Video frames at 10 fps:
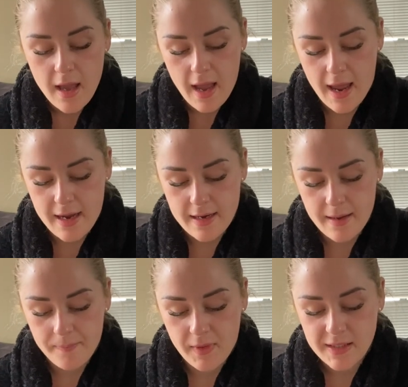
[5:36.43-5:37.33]
and
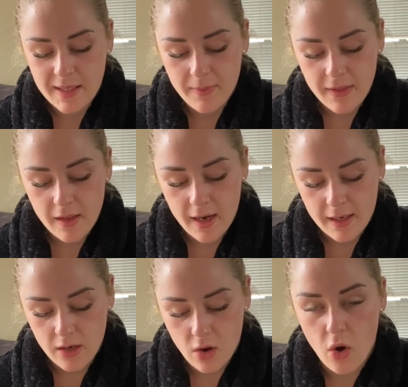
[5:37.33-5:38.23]
it's something that I
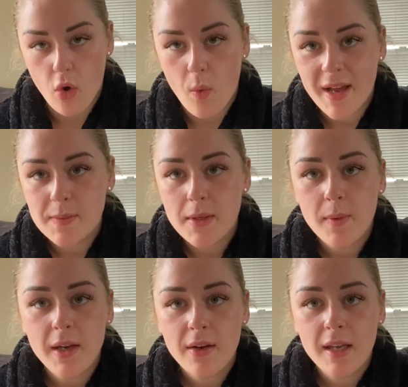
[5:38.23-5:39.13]
can always be
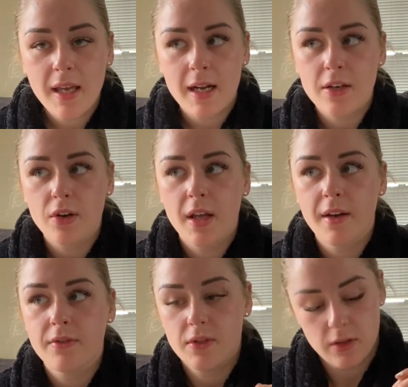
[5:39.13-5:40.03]
wearing and I don't
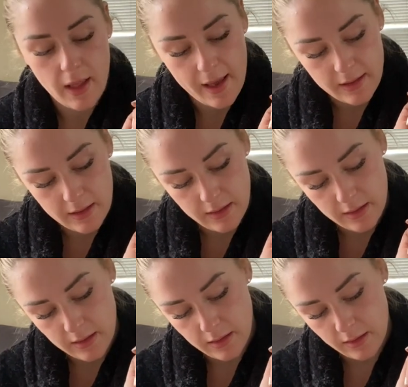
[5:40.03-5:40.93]
have to like
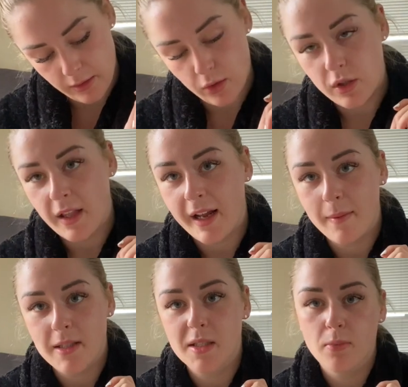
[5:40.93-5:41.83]
look like
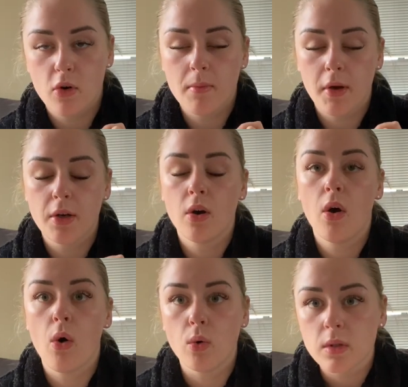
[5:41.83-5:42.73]
I'm in sport mode
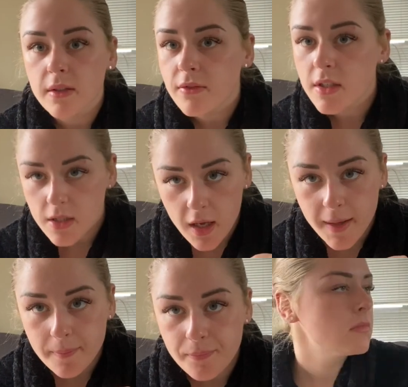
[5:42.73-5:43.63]
all of the
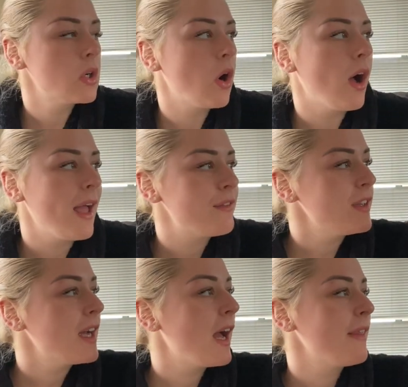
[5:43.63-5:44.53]
time. Oh,
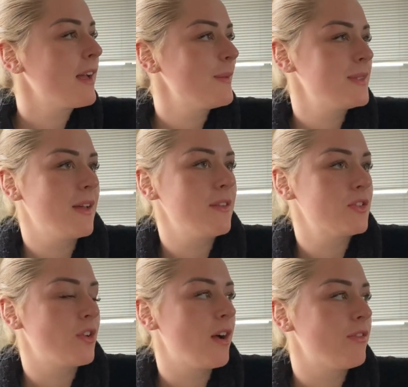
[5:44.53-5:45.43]
every car that comes down this
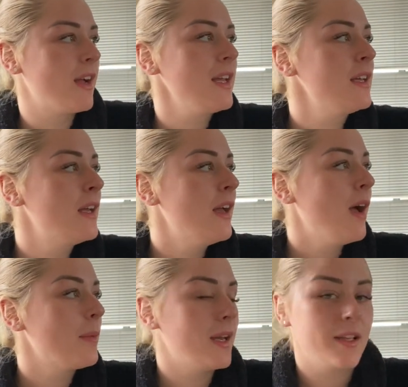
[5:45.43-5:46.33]
driveway,
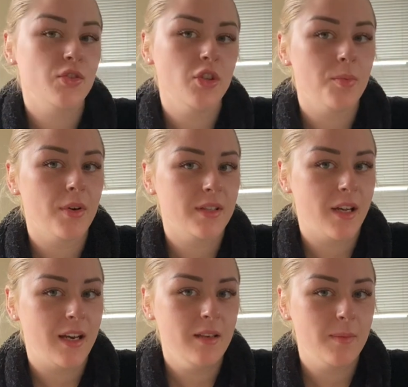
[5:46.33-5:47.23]
I'm getting super
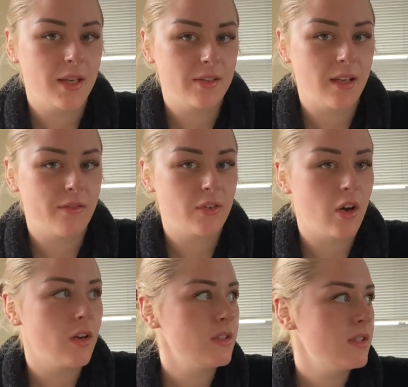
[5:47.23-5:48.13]
excited because I've
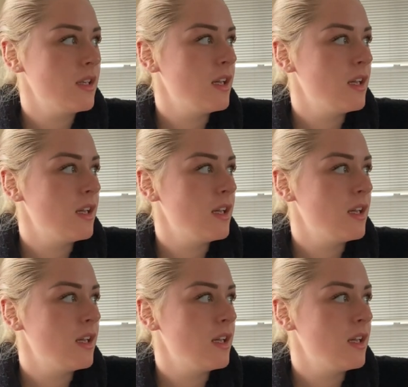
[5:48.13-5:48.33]
got